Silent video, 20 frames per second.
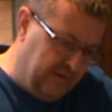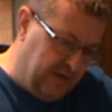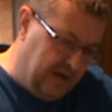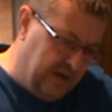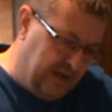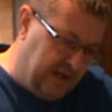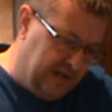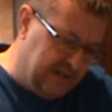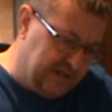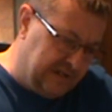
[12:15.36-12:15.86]

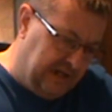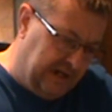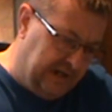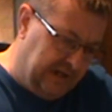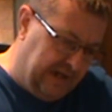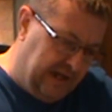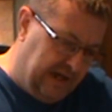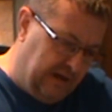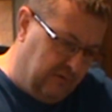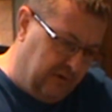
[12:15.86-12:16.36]
I guess
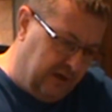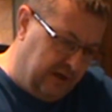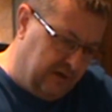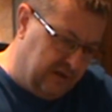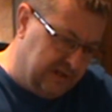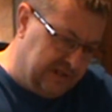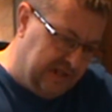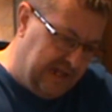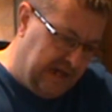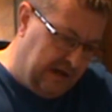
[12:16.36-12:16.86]
like Lowry,
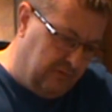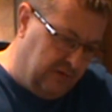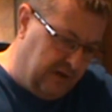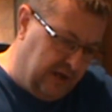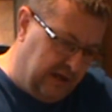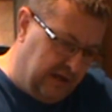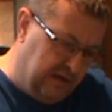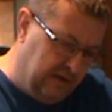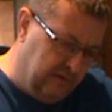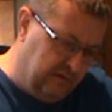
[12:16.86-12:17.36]
because
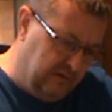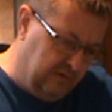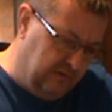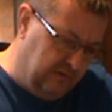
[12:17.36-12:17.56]
Lowry,